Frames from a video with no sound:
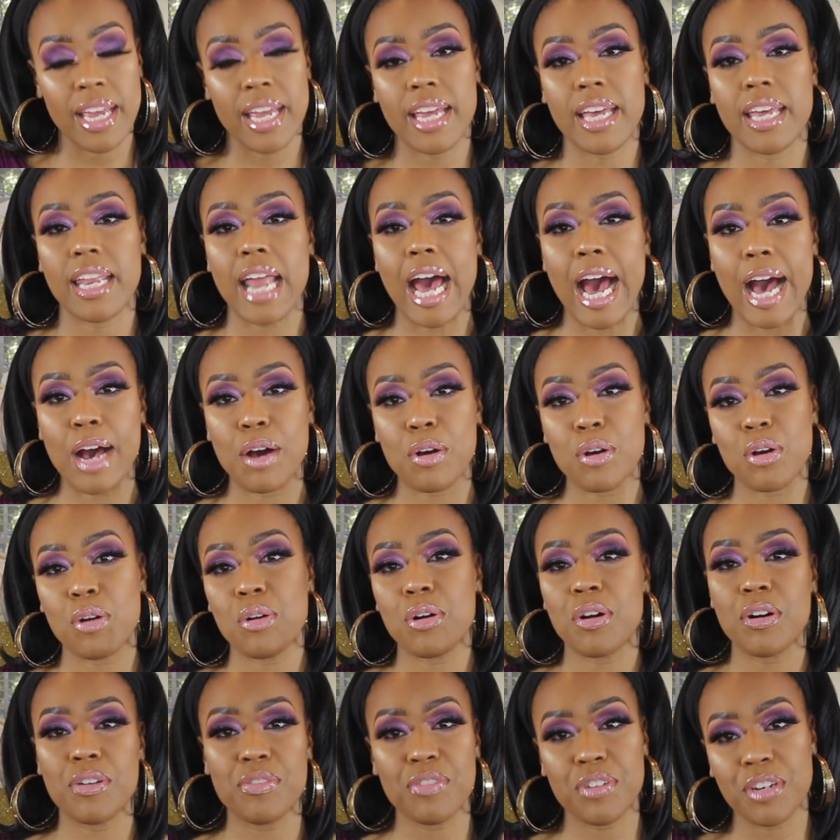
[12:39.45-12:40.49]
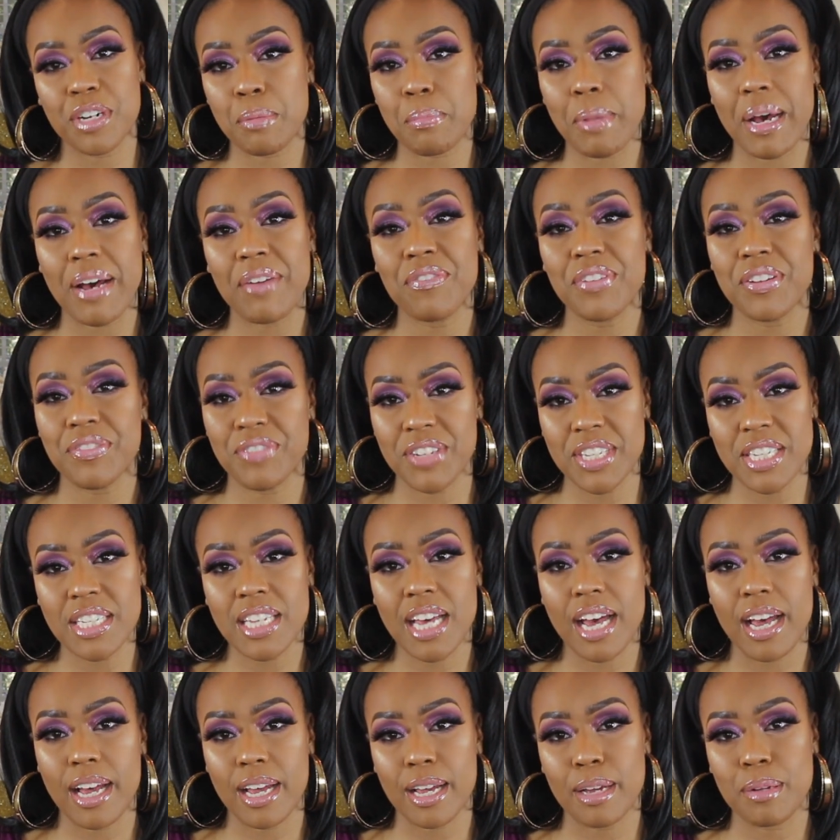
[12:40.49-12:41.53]
and I'll go over it about 50
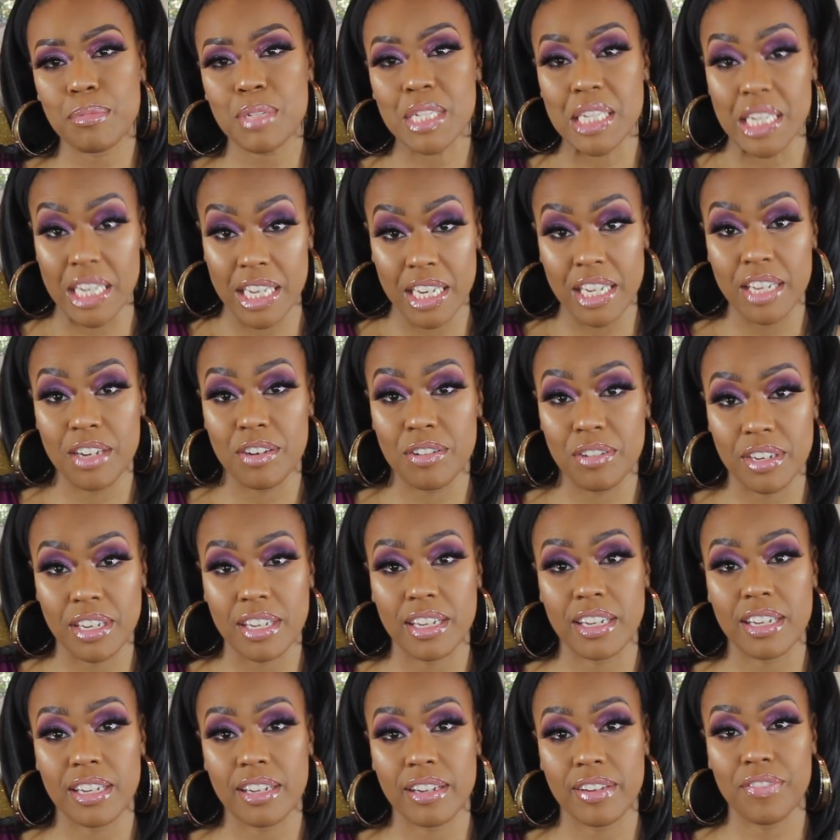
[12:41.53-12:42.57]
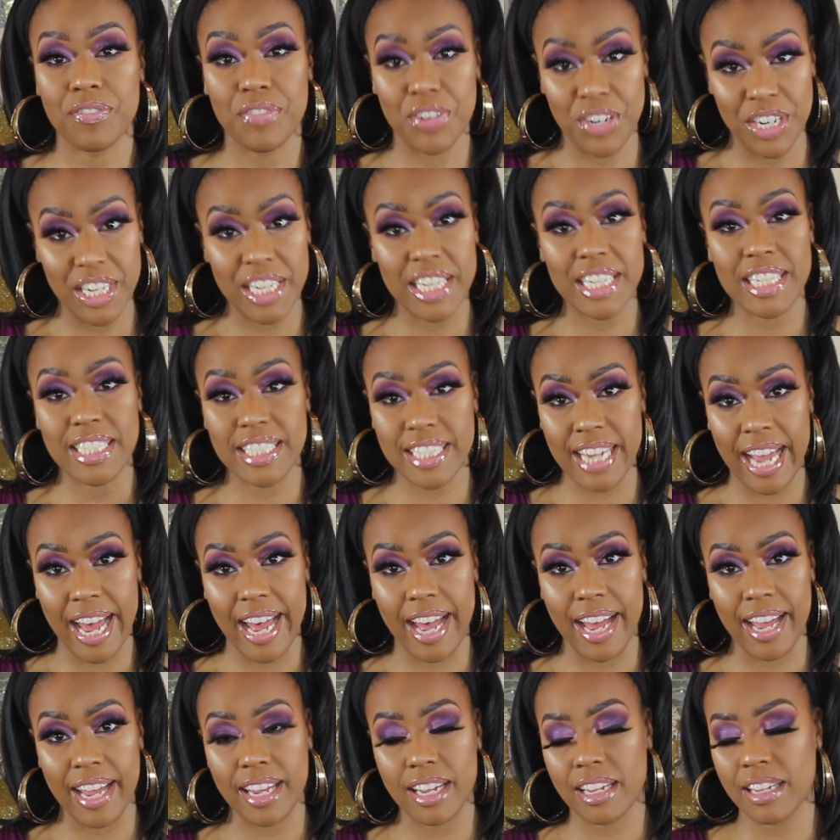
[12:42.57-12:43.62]
times literally for each
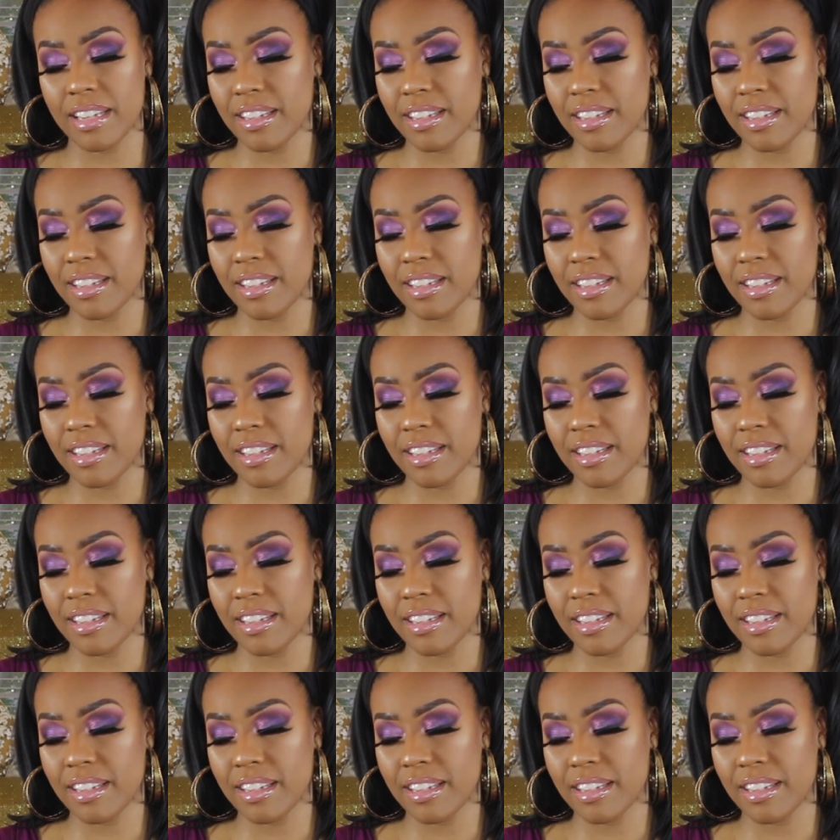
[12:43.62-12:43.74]
eye